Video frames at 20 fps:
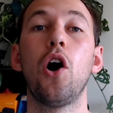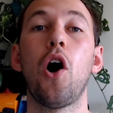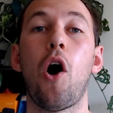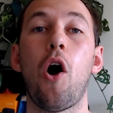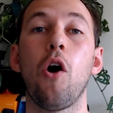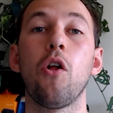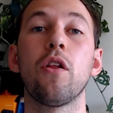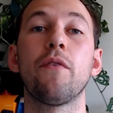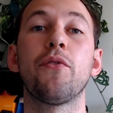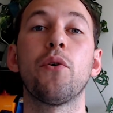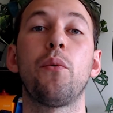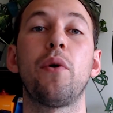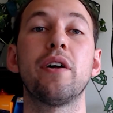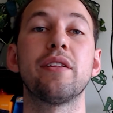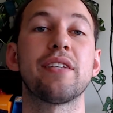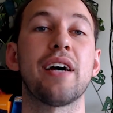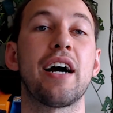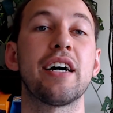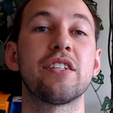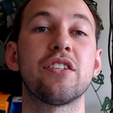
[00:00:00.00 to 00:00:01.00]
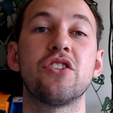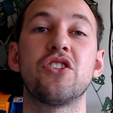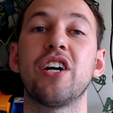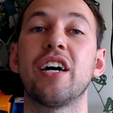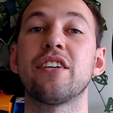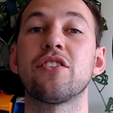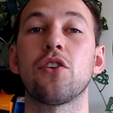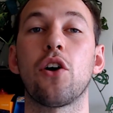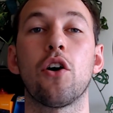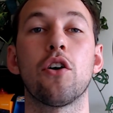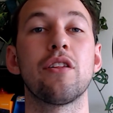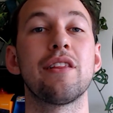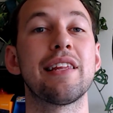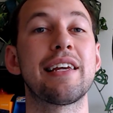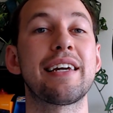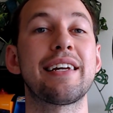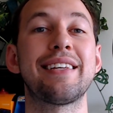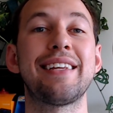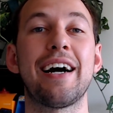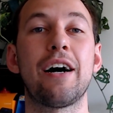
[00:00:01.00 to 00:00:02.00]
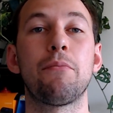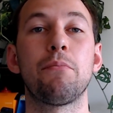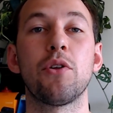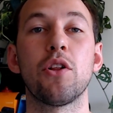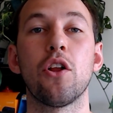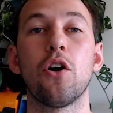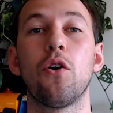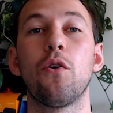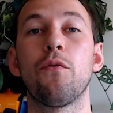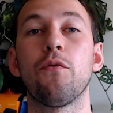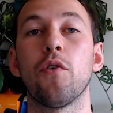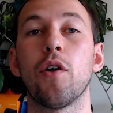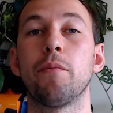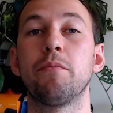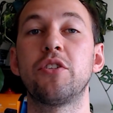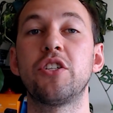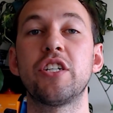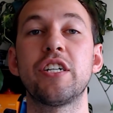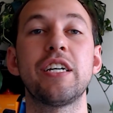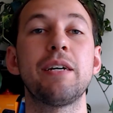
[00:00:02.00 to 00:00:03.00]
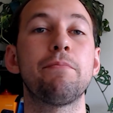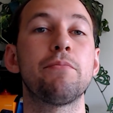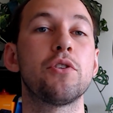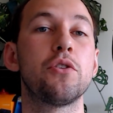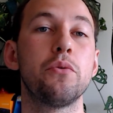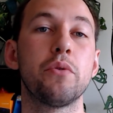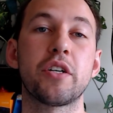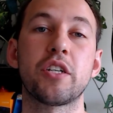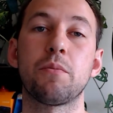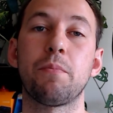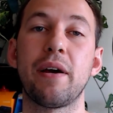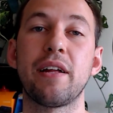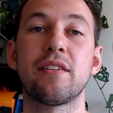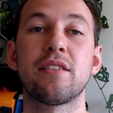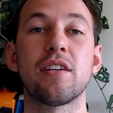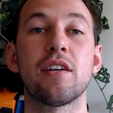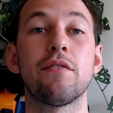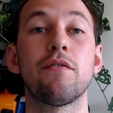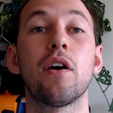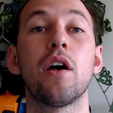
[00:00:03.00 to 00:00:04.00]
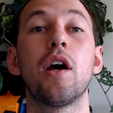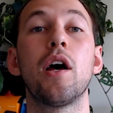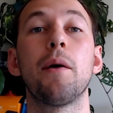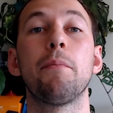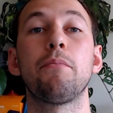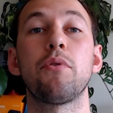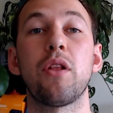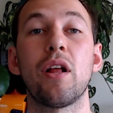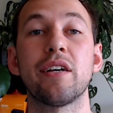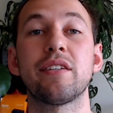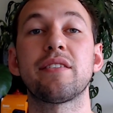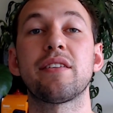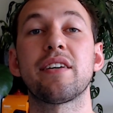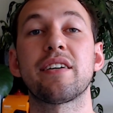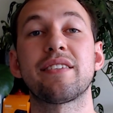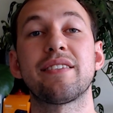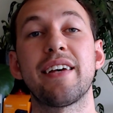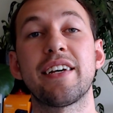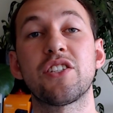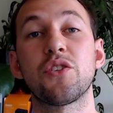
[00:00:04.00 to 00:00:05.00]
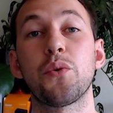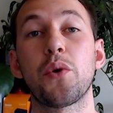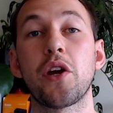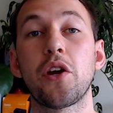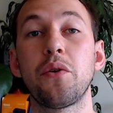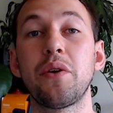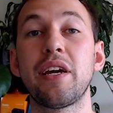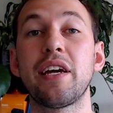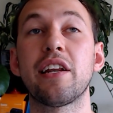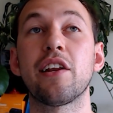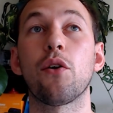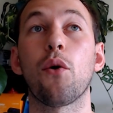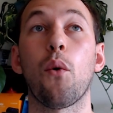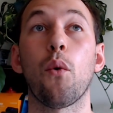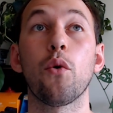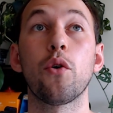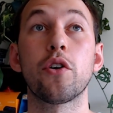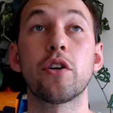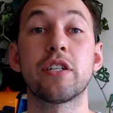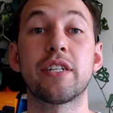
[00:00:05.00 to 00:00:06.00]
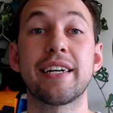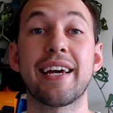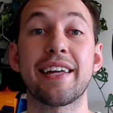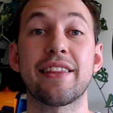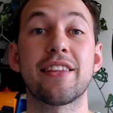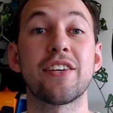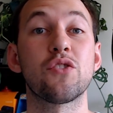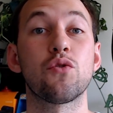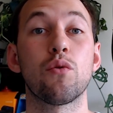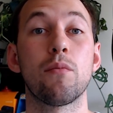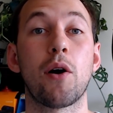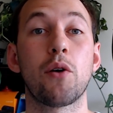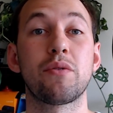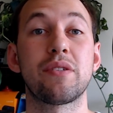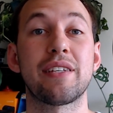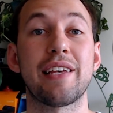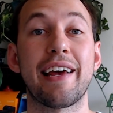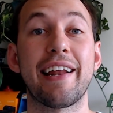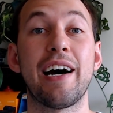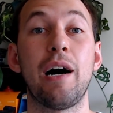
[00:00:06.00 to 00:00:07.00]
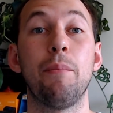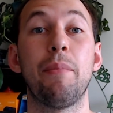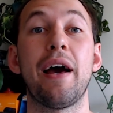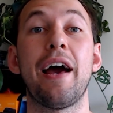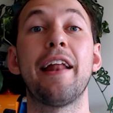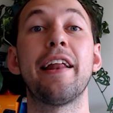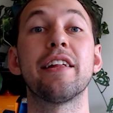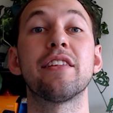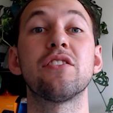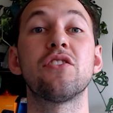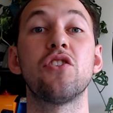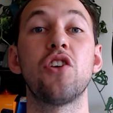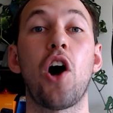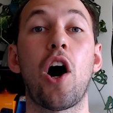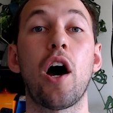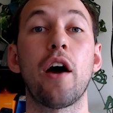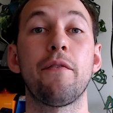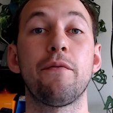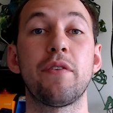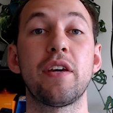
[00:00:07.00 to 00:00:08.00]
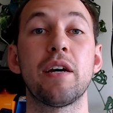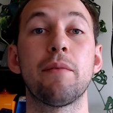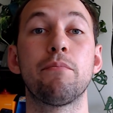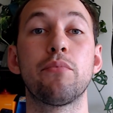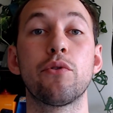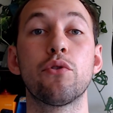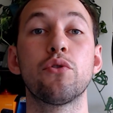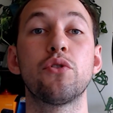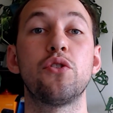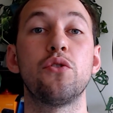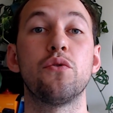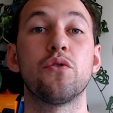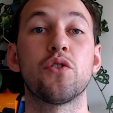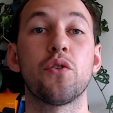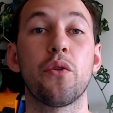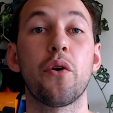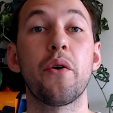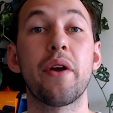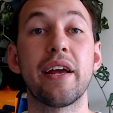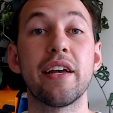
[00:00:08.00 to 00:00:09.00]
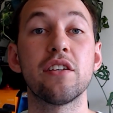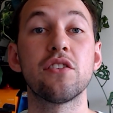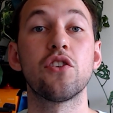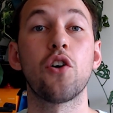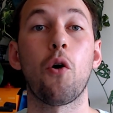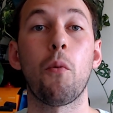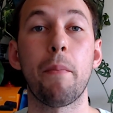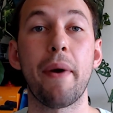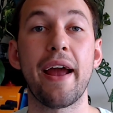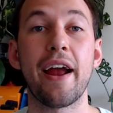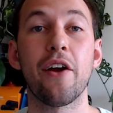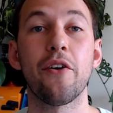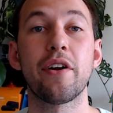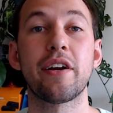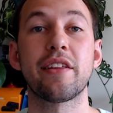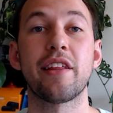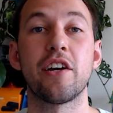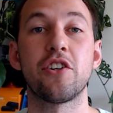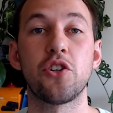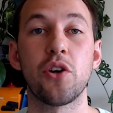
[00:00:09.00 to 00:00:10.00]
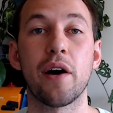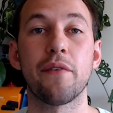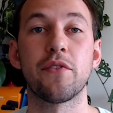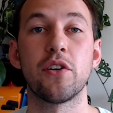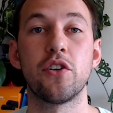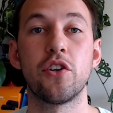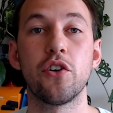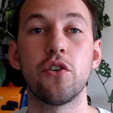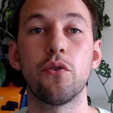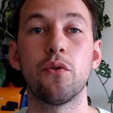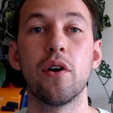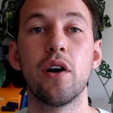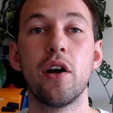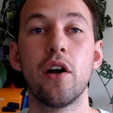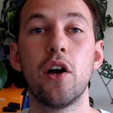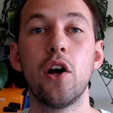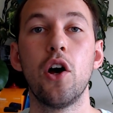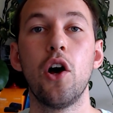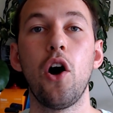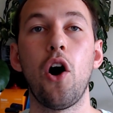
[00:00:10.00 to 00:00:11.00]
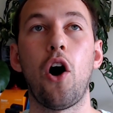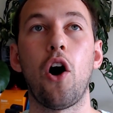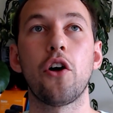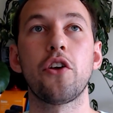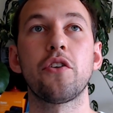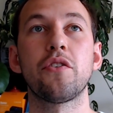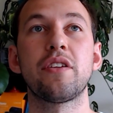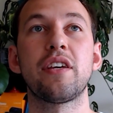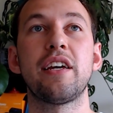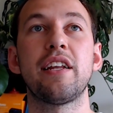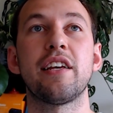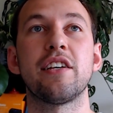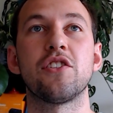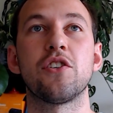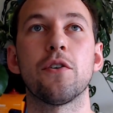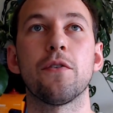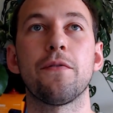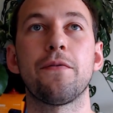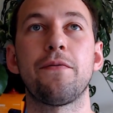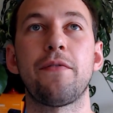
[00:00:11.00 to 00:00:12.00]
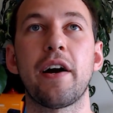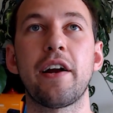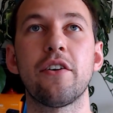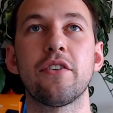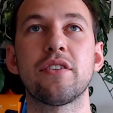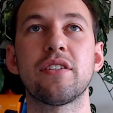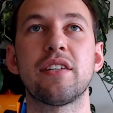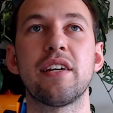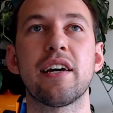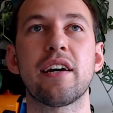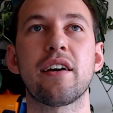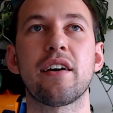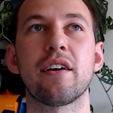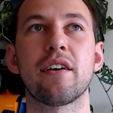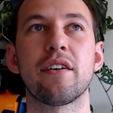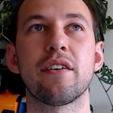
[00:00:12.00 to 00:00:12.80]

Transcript: all of the ones I suggest are linked down below from cheap to expensive, plus the accessory you need in order to get this remote set up. And it's not via Bluetooth, so there is no pairing that you have to do. All you'll need is your Fire Stick